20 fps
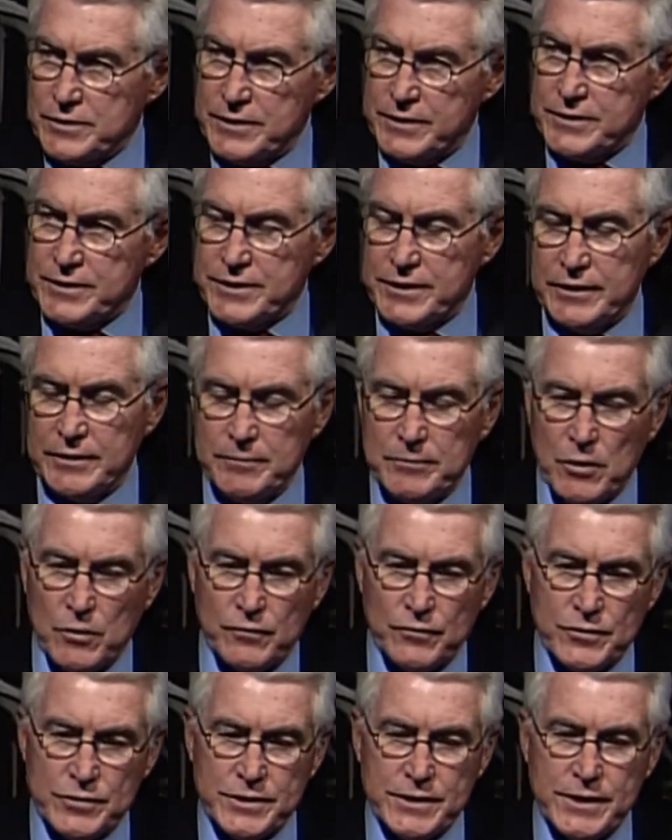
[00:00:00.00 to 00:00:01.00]
They'd send them
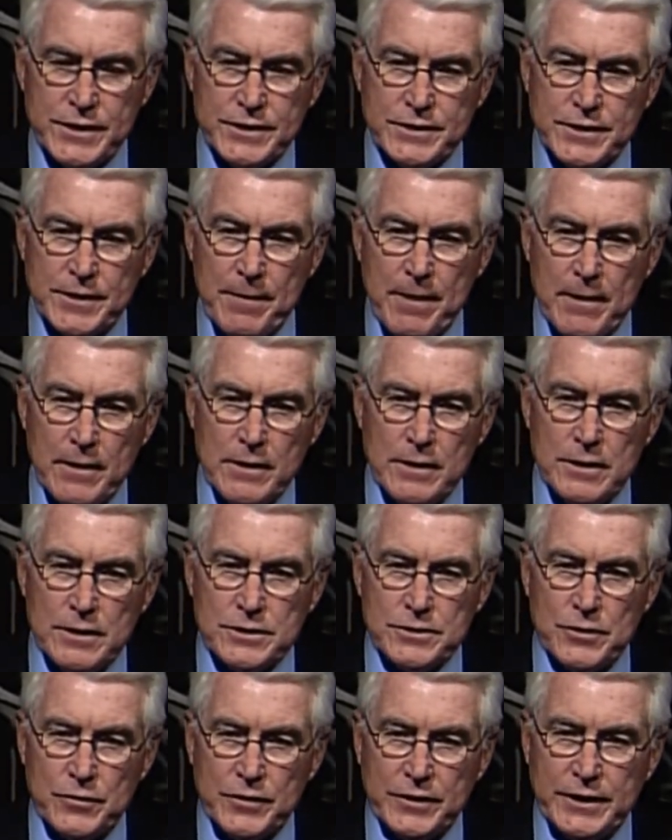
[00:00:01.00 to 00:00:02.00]
overseas. And
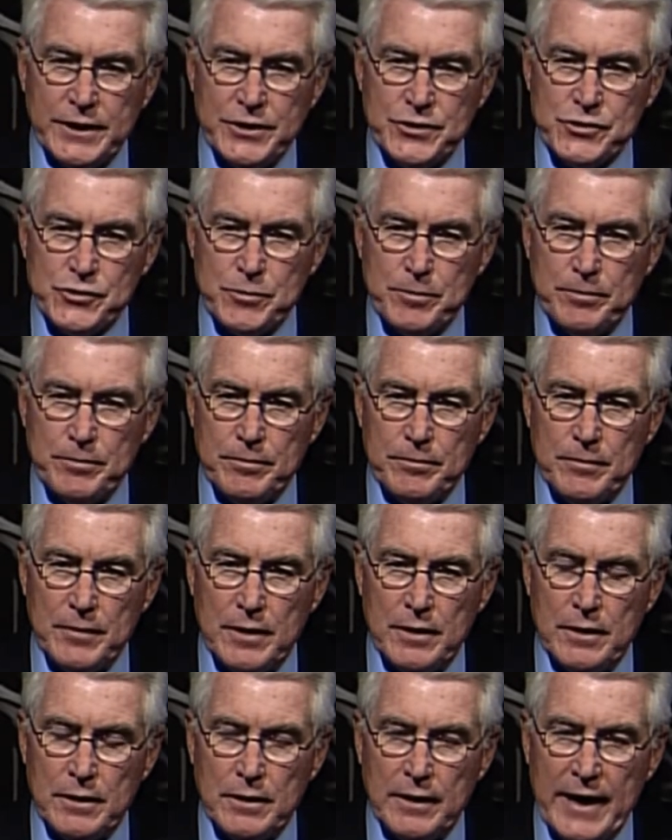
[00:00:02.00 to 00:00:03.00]
so the teacher
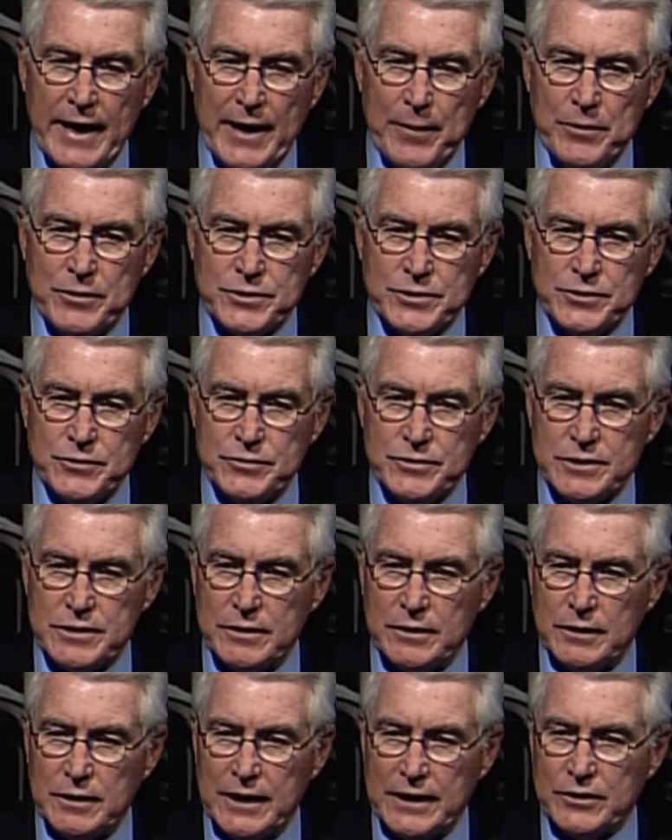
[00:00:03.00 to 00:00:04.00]
had the students
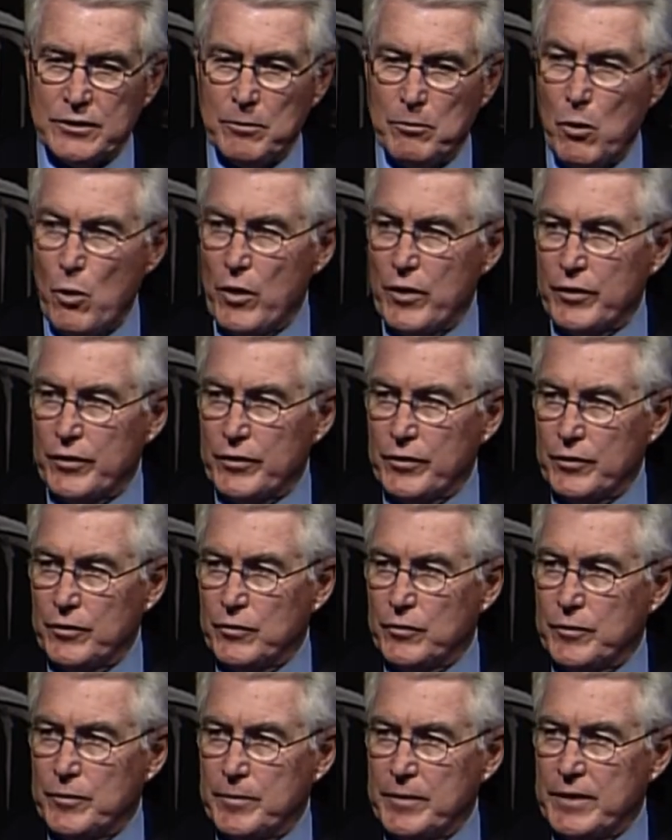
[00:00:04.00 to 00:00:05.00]
elect a boy and a
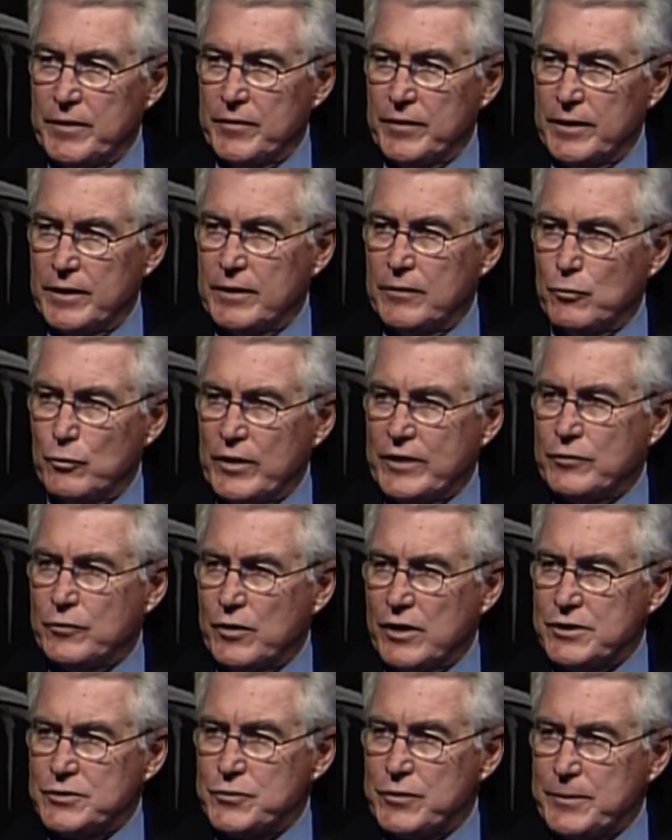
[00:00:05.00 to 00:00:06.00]
girl to be the Red
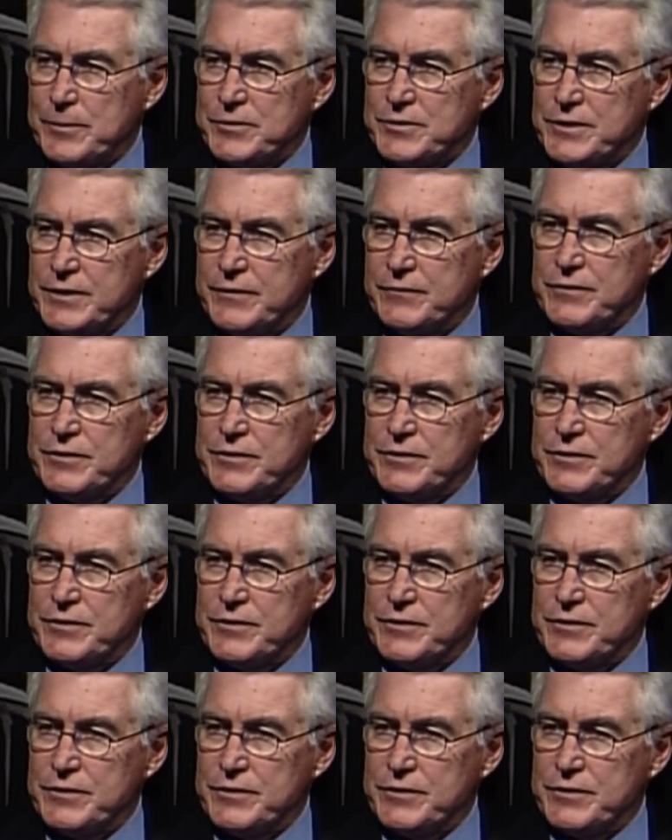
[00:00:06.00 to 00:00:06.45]
Cross representative.